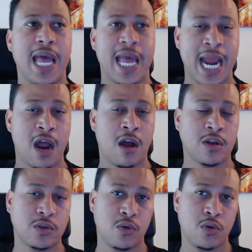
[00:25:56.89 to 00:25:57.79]
And I
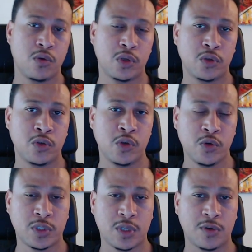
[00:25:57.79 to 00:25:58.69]
also
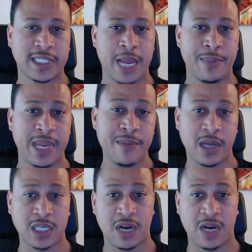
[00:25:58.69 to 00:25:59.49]
use those same emails.